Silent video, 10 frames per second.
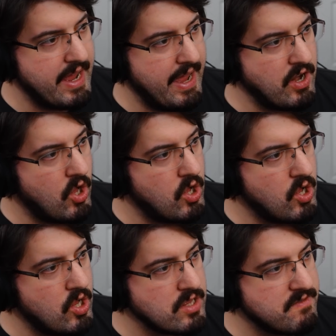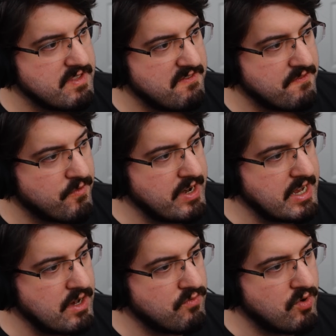and all of the
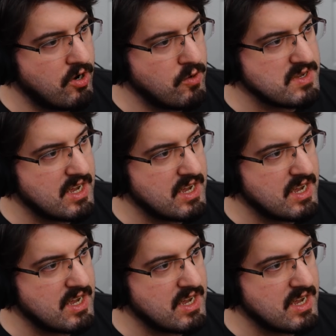freaking robes